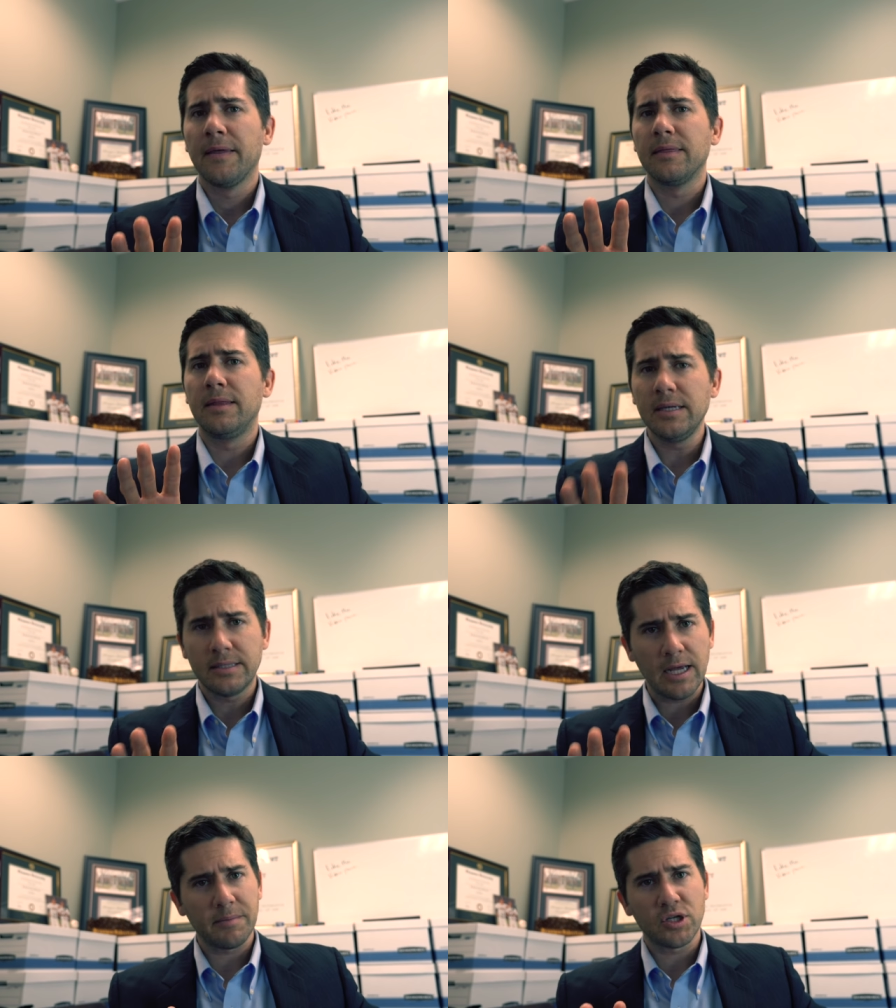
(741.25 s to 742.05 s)

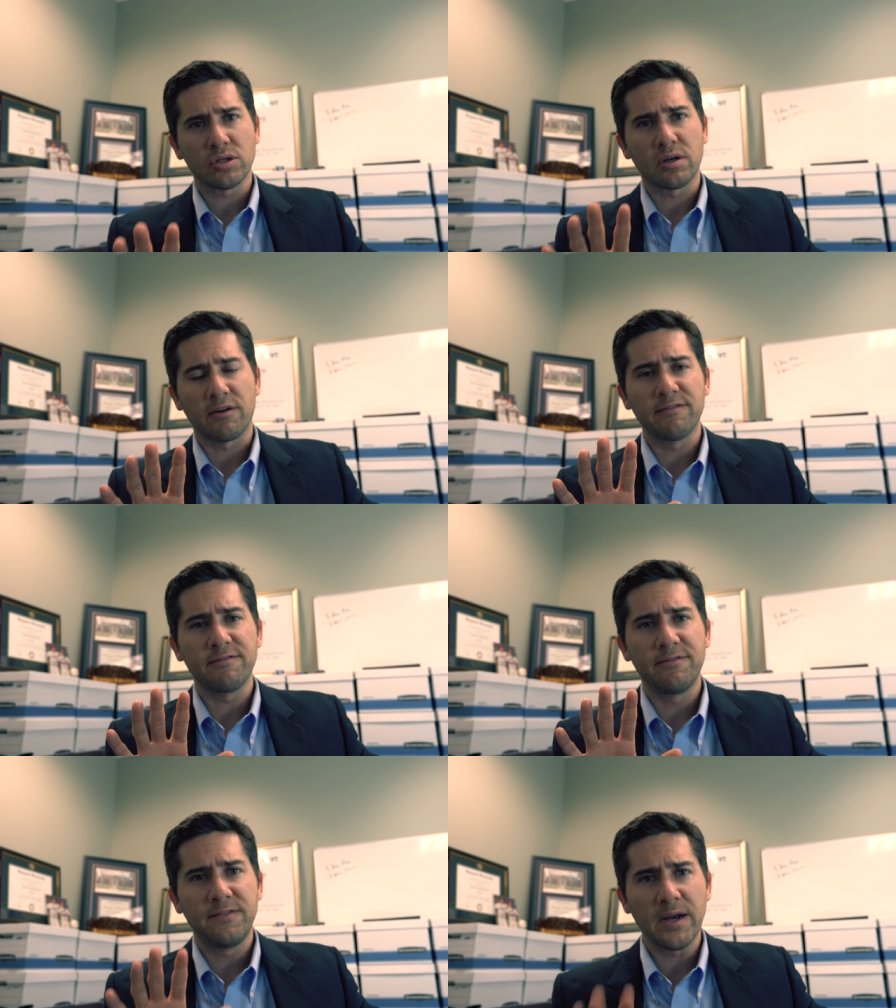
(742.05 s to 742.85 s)
these damages are
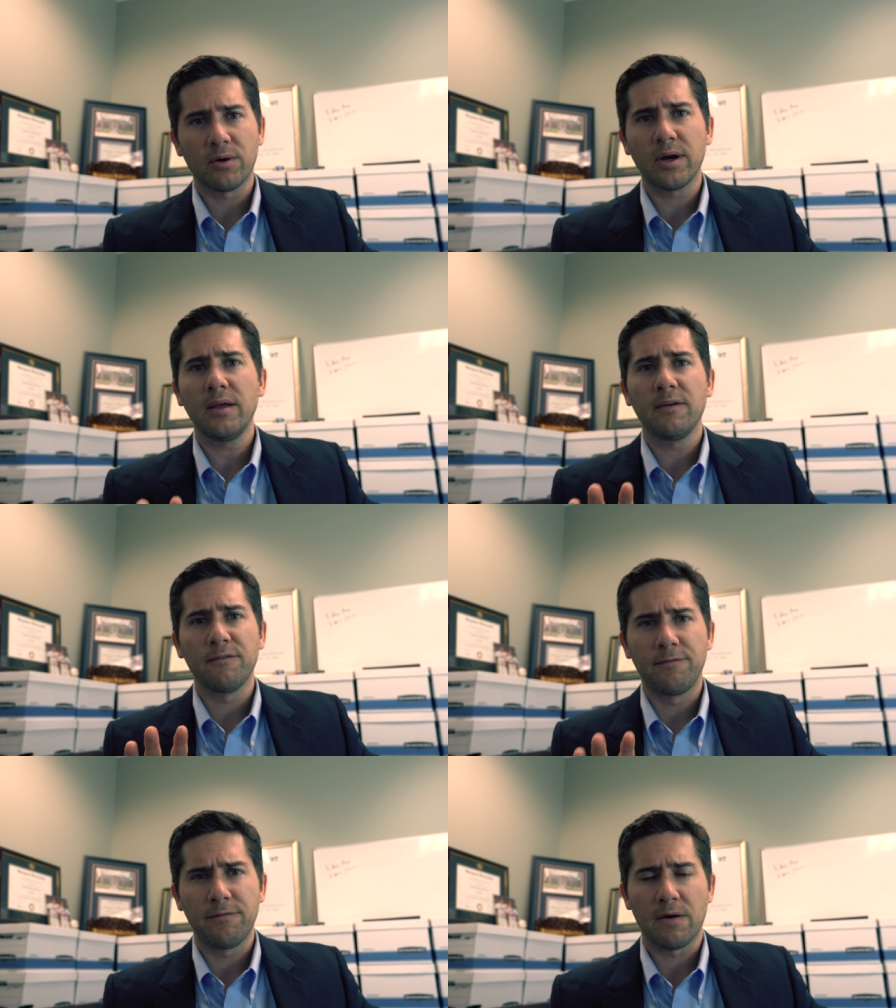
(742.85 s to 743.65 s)
very,
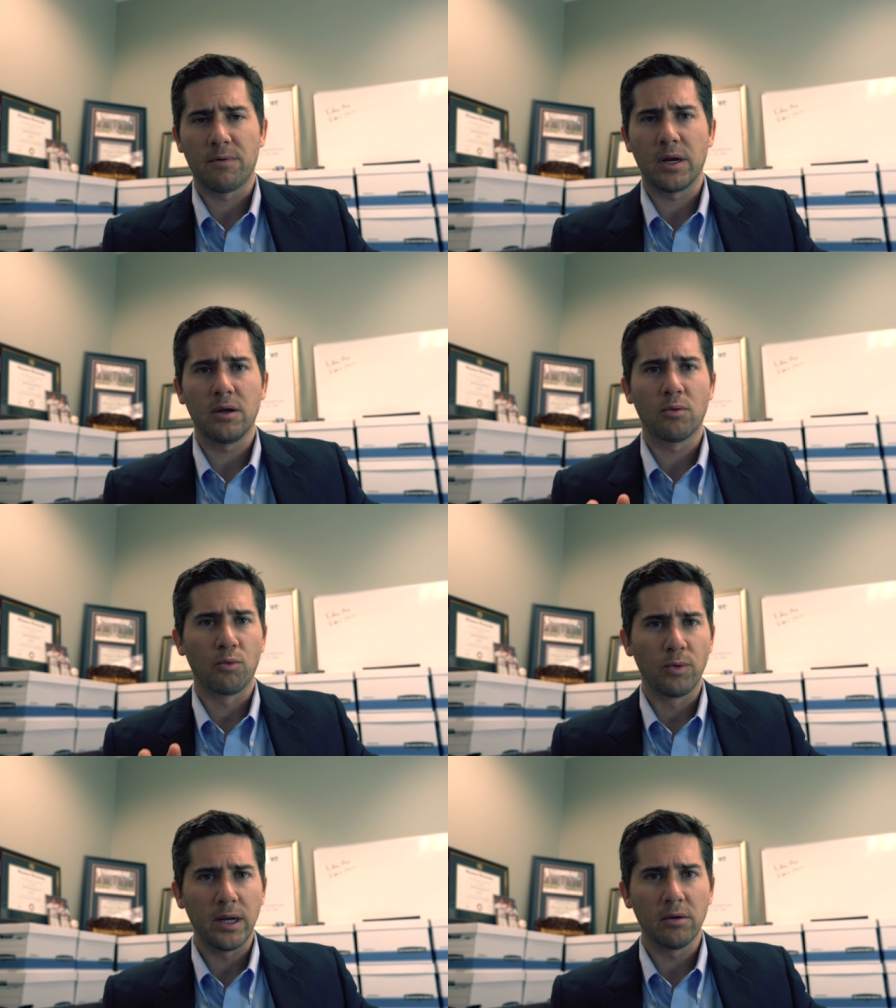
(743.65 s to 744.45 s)
very
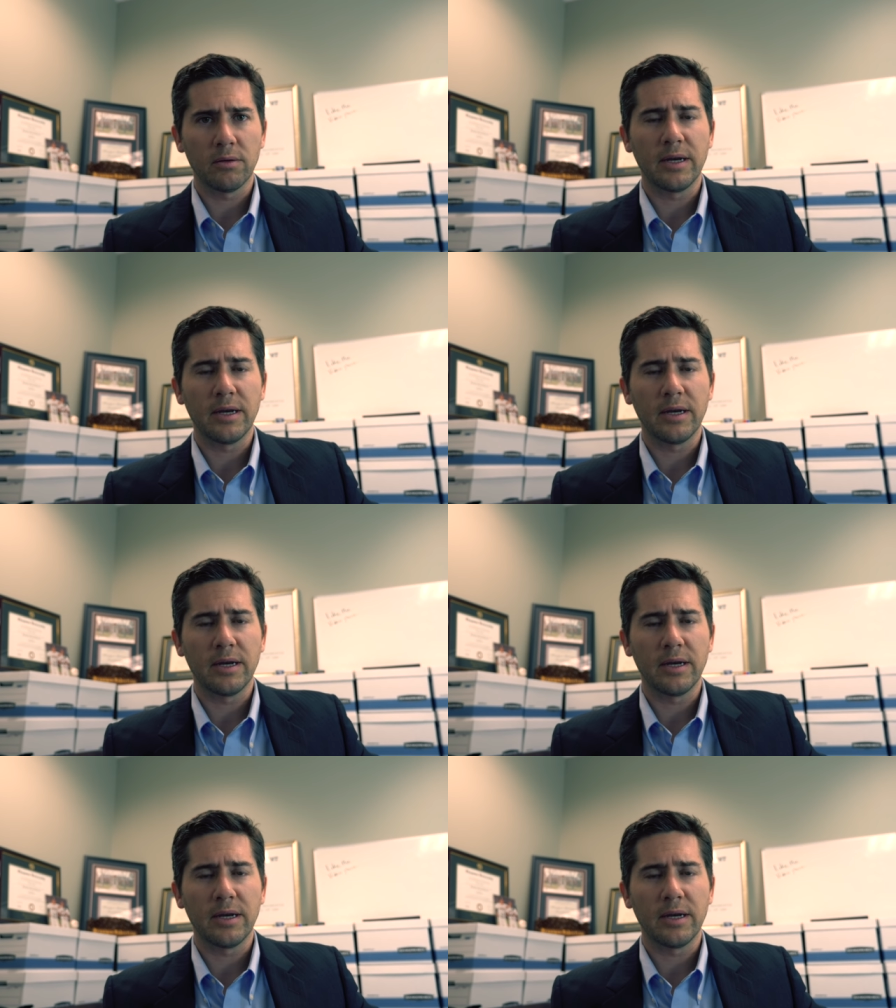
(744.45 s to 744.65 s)
real.